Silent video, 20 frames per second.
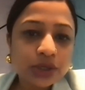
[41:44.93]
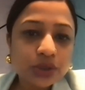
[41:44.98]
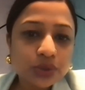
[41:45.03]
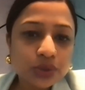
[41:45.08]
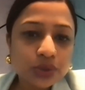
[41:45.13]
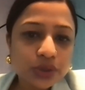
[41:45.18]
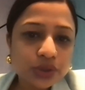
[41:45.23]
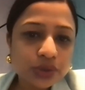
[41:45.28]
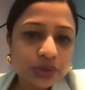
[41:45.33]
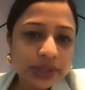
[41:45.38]

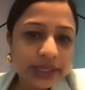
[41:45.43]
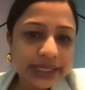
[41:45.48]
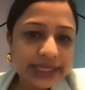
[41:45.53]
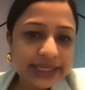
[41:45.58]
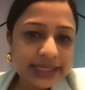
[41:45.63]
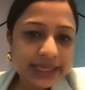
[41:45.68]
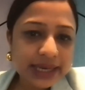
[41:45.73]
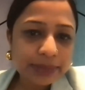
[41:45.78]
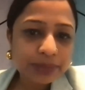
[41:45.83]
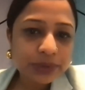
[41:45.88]
do you
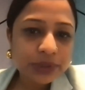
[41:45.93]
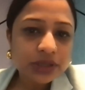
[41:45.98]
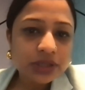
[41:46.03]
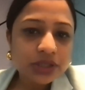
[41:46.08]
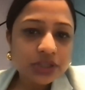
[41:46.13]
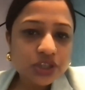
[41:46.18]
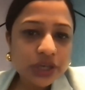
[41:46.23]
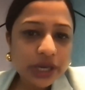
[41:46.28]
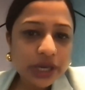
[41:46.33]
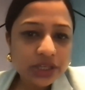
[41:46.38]
accept
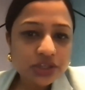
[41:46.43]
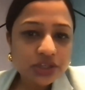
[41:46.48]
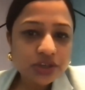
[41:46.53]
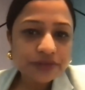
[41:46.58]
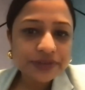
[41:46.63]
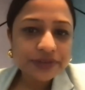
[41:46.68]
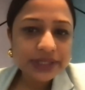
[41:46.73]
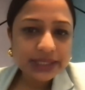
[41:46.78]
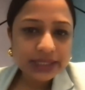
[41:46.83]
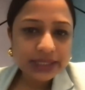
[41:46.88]
change
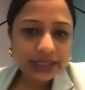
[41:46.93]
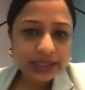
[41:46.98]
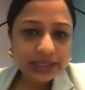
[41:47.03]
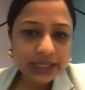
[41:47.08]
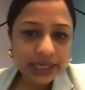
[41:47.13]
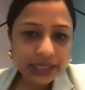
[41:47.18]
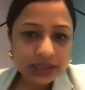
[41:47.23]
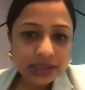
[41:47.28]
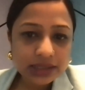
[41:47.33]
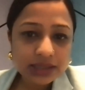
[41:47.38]
of
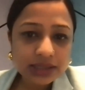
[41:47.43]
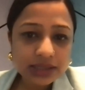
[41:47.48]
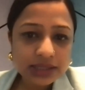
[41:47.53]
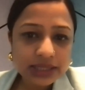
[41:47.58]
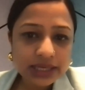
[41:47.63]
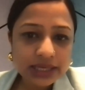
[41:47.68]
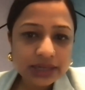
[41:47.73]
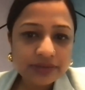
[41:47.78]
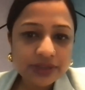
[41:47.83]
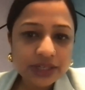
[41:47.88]

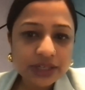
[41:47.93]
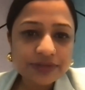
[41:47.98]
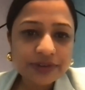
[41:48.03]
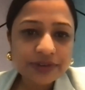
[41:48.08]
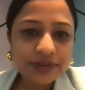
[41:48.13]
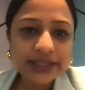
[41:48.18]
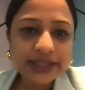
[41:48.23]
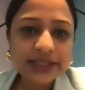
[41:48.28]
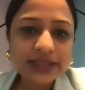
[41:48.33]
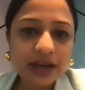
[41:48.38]
status, even if
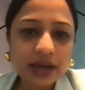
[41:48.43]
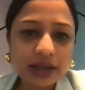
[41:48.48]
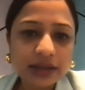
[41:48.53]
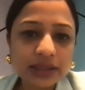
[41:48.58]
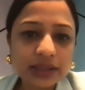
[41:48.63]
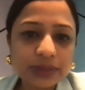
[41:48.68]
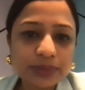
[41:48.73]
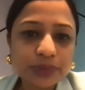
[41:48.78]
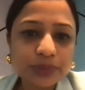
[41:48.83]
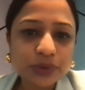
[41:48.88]
I
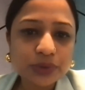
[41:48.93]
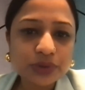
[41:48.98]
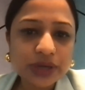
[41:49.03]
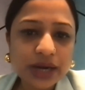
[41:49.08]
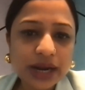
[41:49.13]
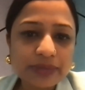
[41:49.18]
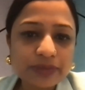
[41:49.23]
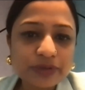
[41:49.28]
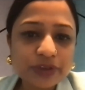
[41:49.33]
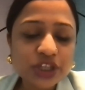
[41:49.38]
start the
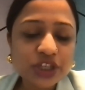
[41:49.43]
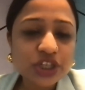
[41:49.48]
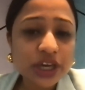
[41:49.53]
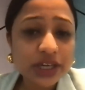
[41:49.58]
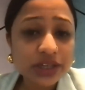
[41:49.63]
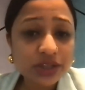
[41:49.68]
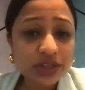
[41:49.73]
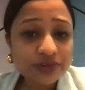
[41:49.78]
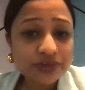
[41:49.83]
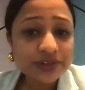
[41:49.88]
program with
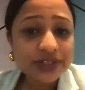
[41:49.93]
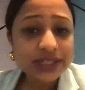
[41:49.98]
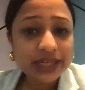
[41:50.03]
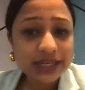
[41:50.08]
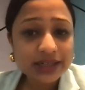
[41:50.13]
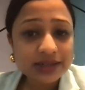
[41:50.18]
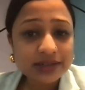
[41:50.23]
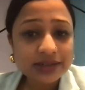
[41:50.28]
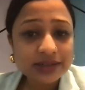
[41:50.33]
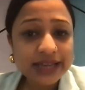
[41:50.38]
change of
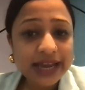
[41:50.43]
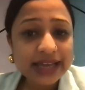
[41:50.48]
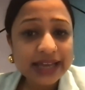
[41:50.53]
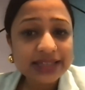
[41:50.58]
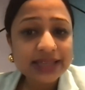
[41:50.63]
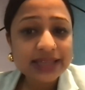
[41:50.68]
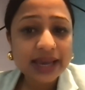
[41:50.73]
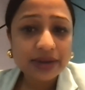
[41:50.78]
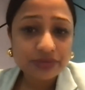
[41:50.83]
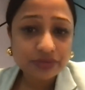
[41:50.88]
status
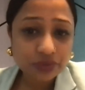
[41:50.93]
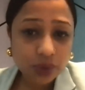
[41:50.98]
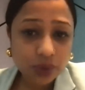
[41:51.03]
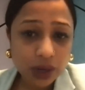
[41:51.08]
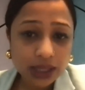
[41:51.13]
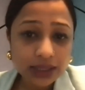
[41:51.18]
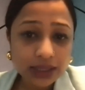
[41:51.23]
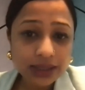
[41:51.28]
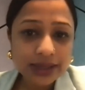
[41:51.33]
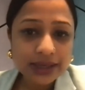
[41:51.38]
as
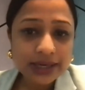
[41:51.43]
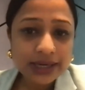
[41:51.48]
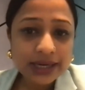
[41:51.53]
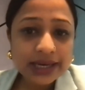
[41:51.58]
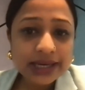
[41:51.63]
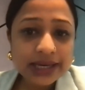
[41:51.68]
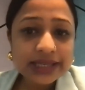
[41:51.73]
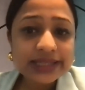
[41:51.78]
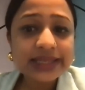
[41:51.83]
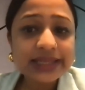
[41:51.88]
F1?
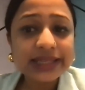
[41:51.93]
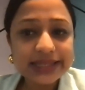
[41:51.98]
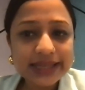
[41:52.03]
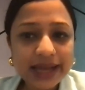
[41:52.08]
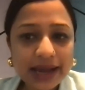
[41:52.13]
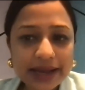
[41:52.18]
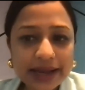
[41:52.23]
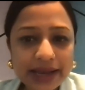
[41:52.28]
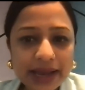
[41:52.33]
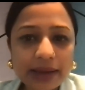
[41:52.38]
Since
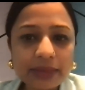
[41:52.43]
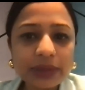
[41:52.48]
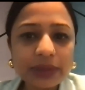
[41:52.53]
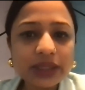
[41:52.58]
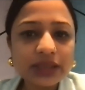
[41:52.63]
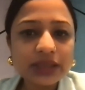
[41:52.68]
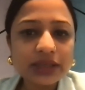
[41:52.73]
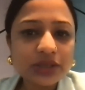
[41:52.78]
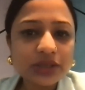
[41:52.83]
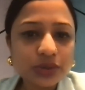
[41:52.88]
I am
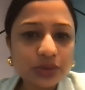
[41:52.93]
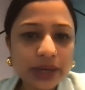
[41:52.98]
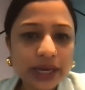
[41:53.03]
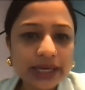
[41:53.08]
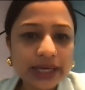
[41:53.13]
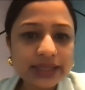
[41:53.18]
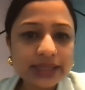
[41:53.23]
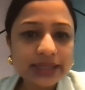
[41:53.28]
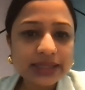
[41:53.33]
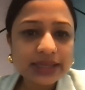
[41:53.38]
in the
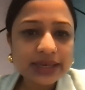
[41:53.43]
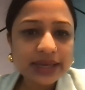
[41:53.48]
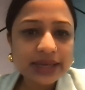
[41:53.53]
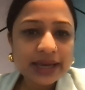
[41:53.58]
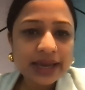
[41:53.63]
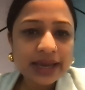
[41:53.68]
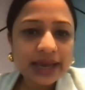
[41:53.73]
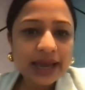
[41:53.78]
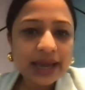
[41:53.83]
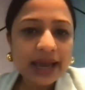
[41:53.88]
US
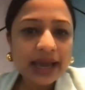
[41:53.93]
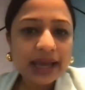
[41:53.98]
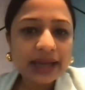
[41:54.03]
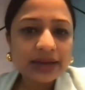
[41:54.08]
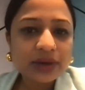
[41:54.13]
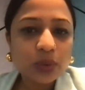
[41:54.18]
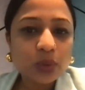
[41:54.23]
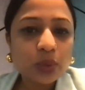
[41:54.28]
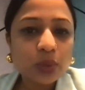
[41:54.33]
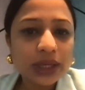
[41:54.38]

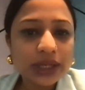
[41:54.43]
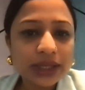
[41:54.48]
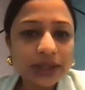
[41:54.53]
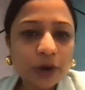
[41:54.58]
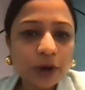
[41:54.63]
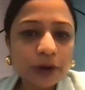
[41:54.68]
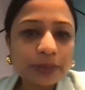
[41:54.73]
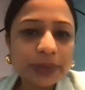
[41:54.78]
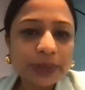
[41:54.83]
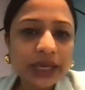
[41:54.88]
and will
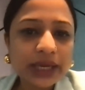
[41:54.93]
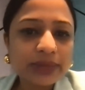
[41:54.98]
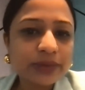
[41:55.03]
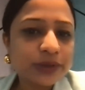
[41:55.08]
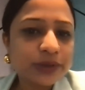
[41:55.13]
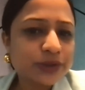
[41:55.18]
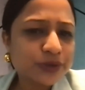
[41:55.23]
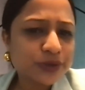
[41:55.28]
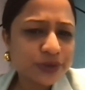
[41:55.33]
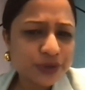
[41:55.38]
not be
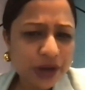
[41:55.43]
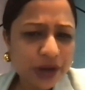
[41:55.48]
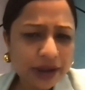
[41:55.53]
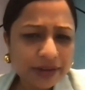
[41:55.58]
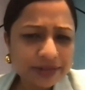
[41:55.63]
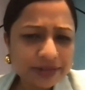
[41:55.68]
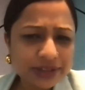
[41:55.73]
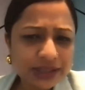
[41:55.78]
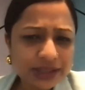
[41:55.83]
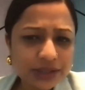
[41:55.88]
able to
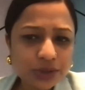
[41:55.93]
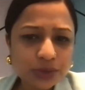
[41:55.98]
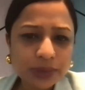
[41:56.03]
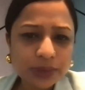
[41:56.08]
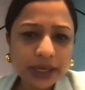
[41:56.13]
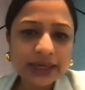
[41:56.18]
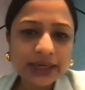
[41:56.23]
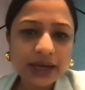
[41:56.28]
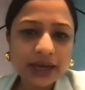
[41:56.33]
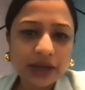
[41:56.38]
travel to
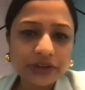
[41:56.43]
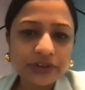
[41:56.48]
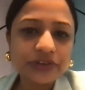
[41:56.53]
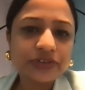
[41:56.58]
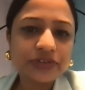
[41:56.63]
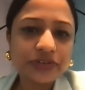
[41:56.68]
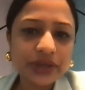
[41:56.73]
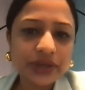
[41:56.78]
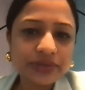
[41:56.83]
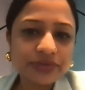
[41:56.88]
my
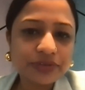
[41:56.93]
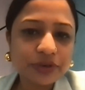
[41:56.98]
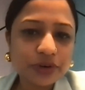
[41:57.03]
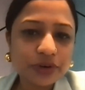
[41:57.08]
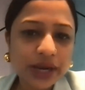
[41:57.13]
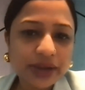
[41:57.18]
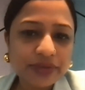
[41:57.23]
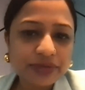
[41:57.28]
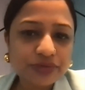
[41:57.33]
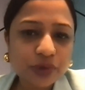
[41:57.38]
country
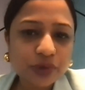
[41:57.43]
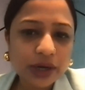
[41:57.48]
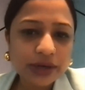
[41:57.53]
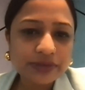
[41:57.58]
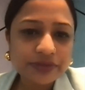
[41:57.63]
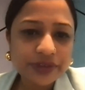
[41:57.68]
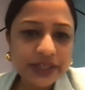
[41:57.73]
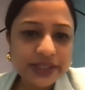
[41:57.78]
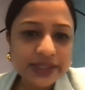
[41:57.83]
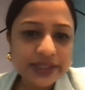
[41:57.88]
for
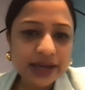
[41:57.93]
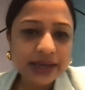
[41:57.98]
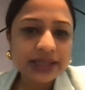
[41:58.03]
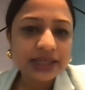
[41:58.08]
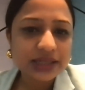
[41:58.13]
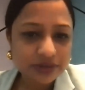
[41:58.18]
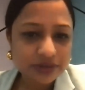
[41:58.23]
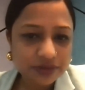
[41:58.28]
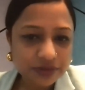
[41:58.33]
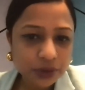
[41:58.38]
F1 visa
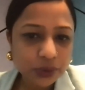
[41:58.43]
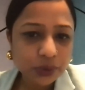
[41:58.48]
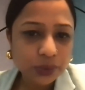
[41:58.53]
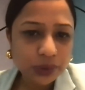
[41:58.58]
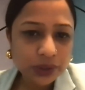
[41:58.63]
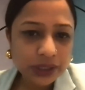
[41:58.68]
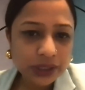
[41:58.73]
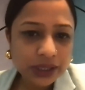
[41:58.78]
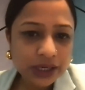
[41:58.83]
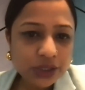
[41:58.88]
interview.
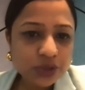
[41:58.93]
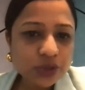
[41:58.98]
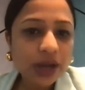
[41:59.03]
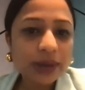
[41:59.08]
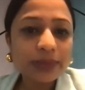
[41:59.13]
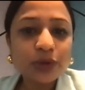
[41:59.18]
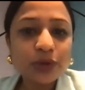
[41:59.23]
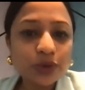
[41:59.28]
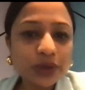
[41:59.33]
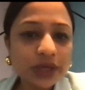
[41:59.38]
So
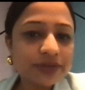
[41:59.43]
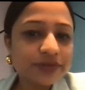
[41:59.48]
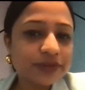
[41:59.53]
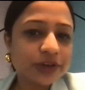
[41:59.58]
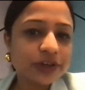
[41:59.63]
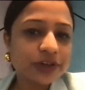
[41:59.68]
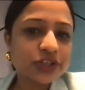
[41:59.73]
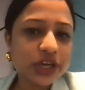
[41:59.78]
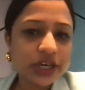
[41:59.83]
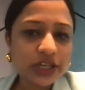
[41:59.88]
I'm looking
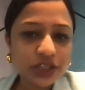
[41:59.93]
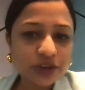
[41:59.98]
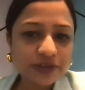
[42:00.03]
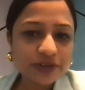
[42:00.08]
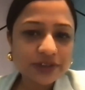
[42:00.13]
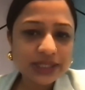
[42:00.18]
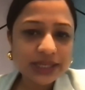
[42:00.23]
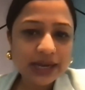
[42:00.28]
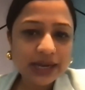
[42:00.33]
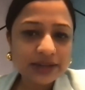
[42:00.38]
for a change
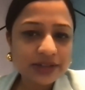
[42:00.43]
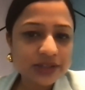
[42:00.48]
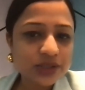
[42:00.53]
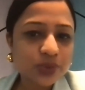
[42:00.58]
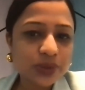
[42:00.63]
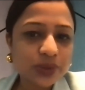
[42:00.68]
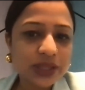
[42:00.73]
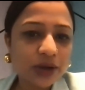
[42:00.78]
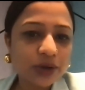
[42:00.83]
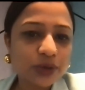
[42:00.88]
of status
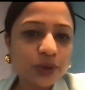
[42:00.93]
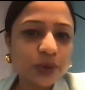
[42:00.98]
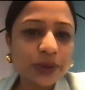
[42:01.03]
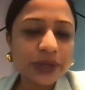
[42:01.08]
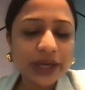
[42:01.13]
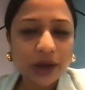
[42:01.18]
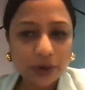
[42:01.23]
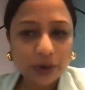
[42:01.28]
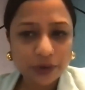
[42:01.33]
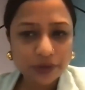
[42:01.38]
without
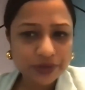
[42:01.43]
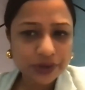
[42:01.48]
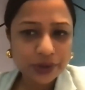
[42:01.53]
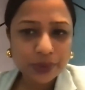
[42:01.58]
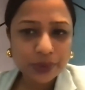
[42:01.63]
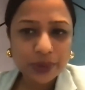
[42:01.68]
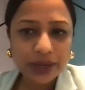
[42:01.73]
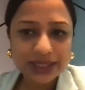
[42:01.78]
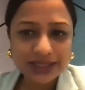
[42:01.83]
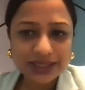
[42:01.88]
going out of the
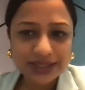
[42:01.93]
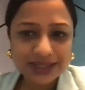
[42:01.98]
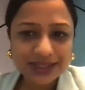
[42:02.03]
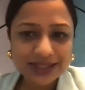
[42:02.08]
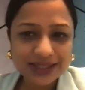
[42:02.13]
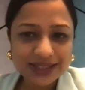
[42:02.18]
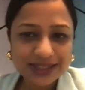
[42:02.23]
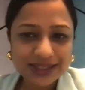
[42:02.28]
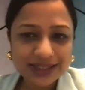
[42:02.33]
US.